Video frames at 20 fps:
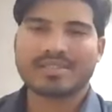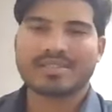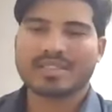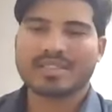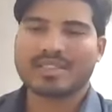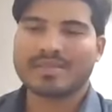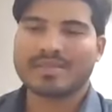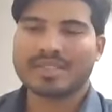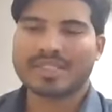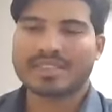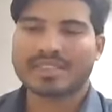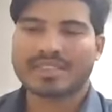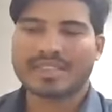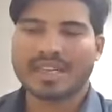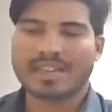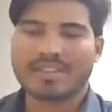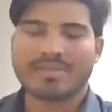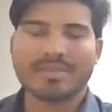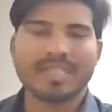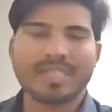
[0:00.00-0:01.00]
giving
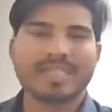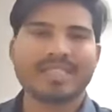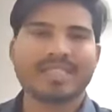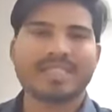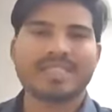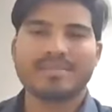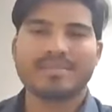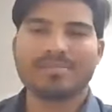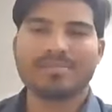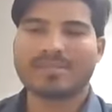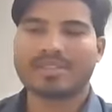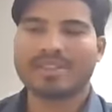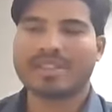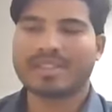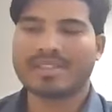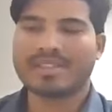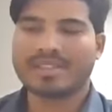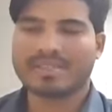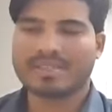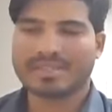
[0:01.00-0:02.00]
zygomatic
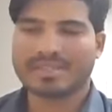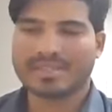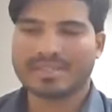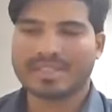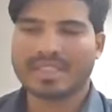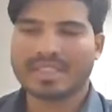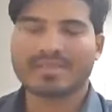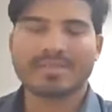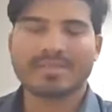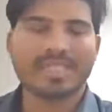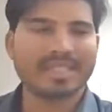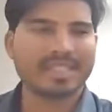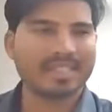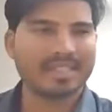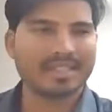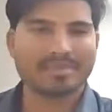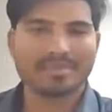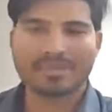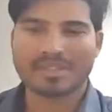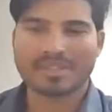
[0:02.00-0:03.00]

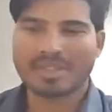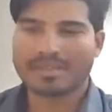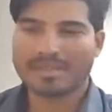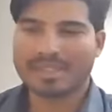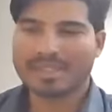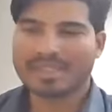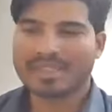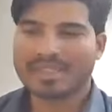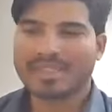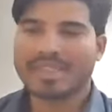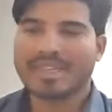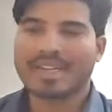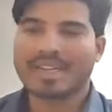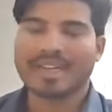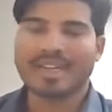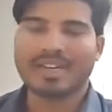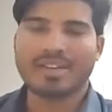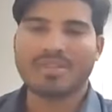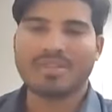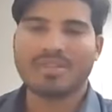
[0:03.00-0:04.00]
and temporal branch.
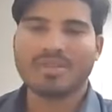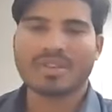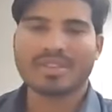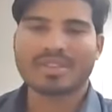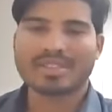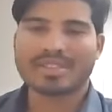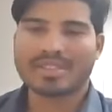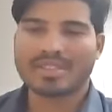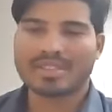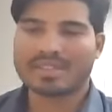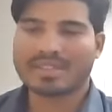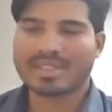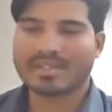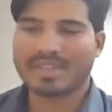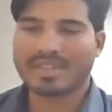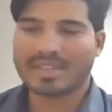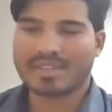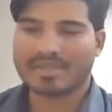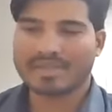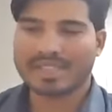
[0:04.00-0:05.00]
And lower
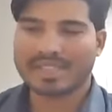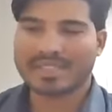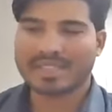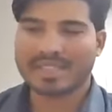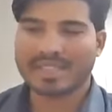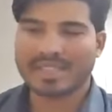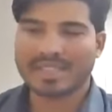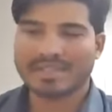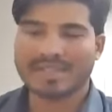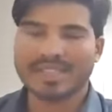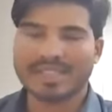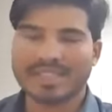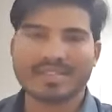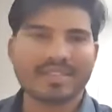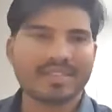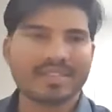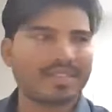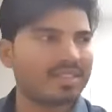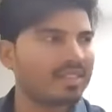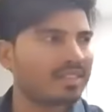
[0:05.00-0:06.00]
cervicofacial
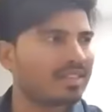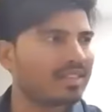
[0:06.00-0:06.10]
giving